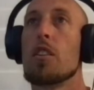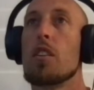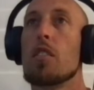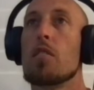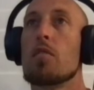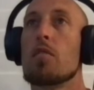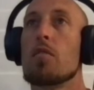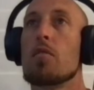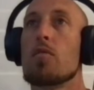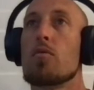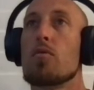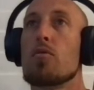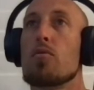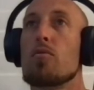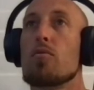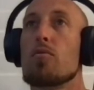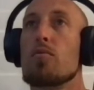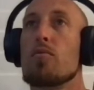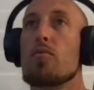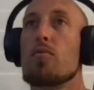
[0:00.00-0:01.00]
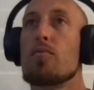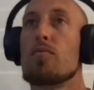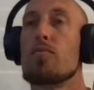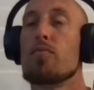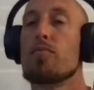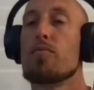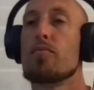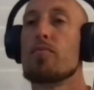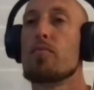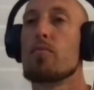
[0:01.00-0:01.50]
it's
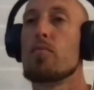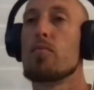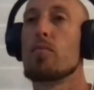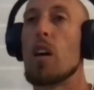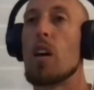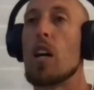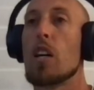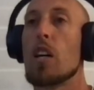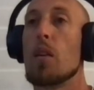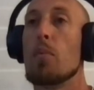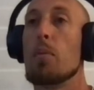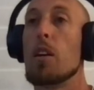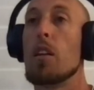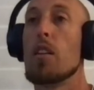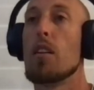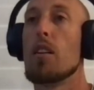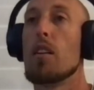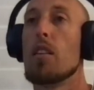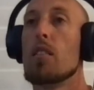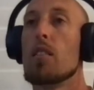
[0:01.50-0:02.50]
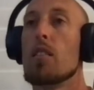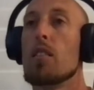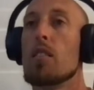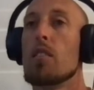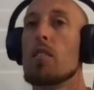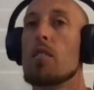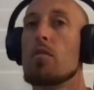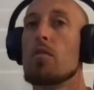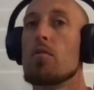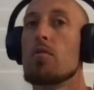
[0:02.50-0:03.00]
not going to be there.
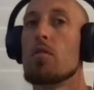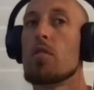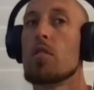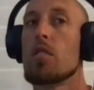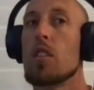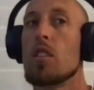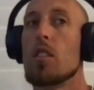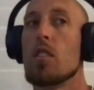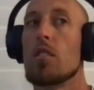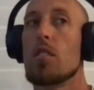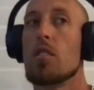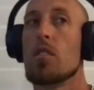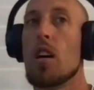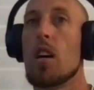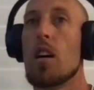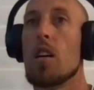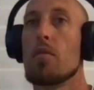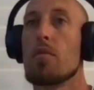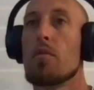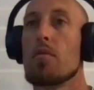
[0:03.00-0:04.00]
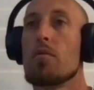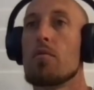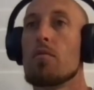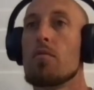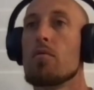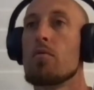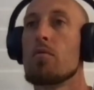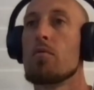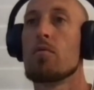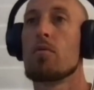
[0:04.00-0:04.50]
Such is life.
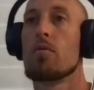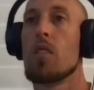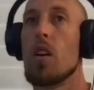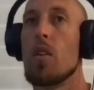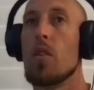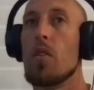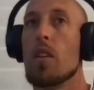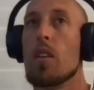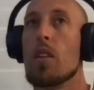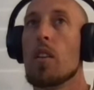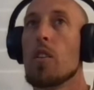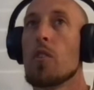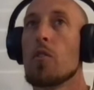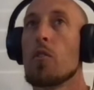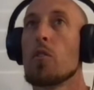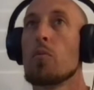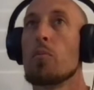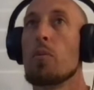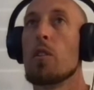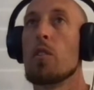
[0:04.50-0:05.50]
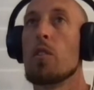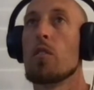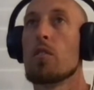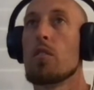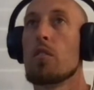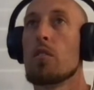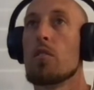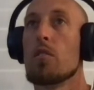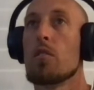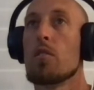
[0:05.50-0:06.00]
Everything that you experience
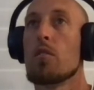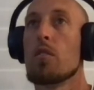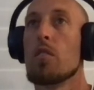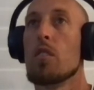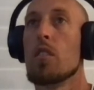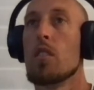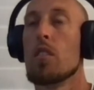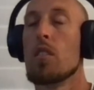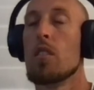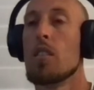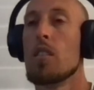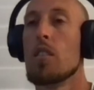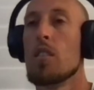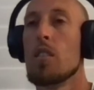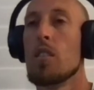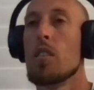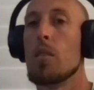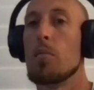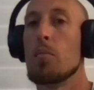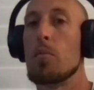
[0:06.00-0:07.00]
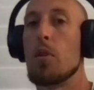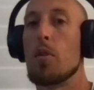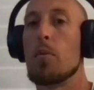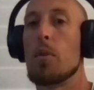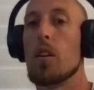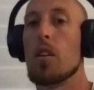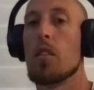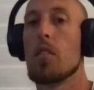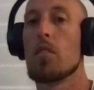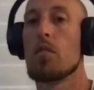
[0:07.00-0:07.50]
is
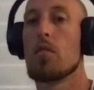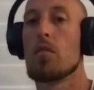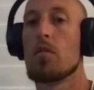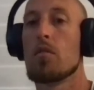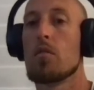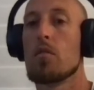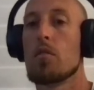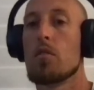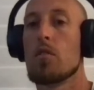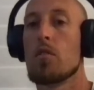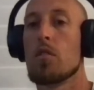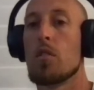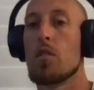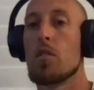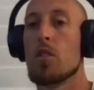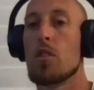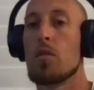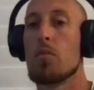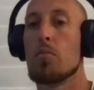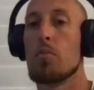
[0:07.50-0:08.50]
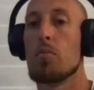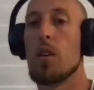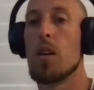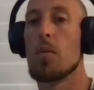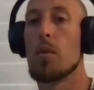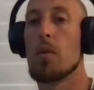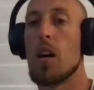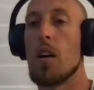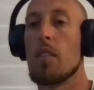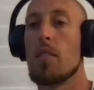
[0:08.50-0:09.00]
impermanent. So just being
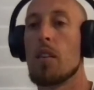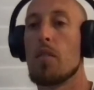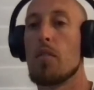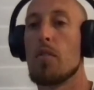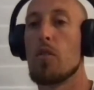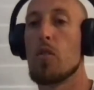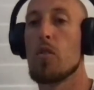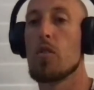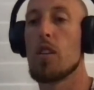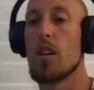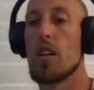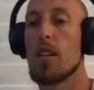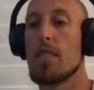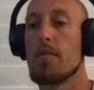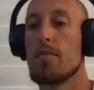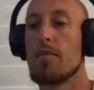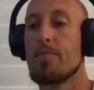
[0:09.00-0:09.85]
able to have that foresight,